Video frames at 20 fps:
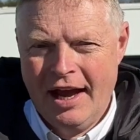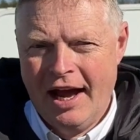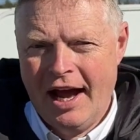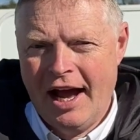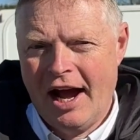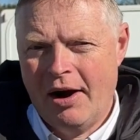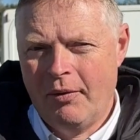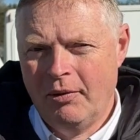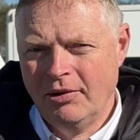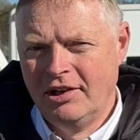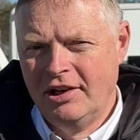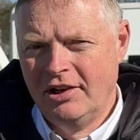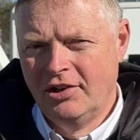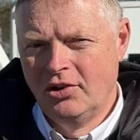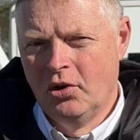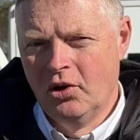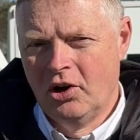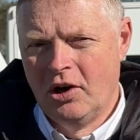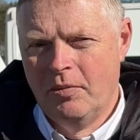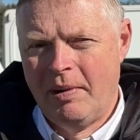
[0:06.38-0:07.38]
I wanted to
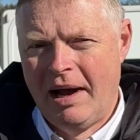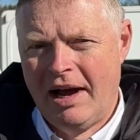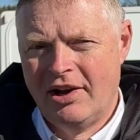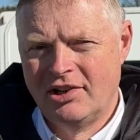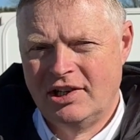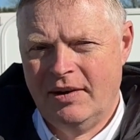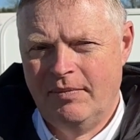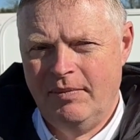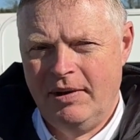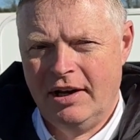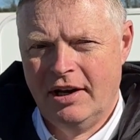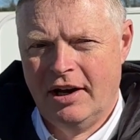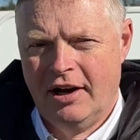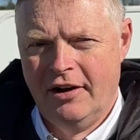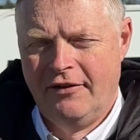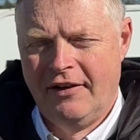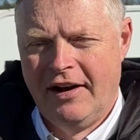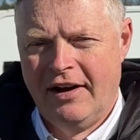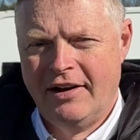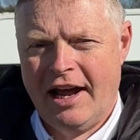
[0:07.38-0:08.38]
talk about something that I
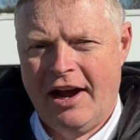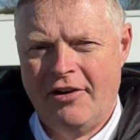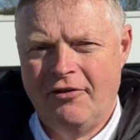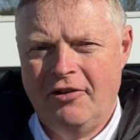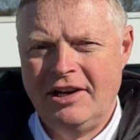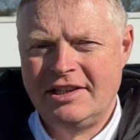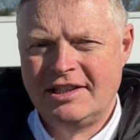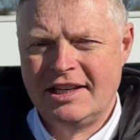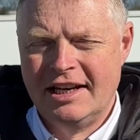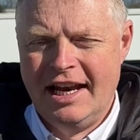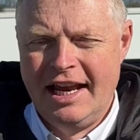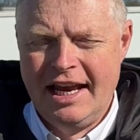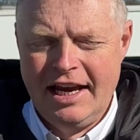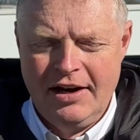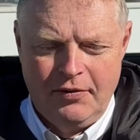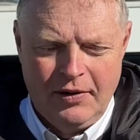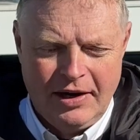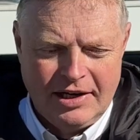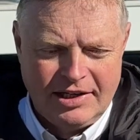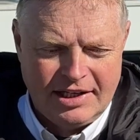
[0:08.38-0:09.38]
found out
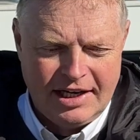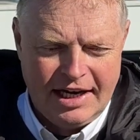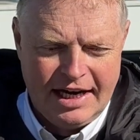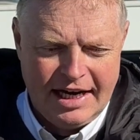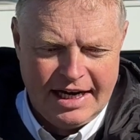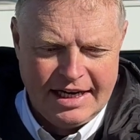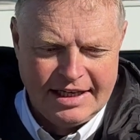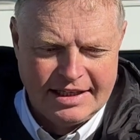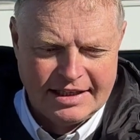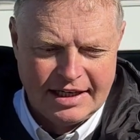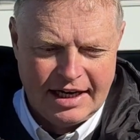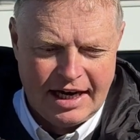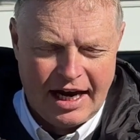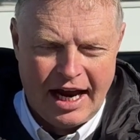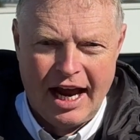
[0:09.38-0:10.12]
recently which is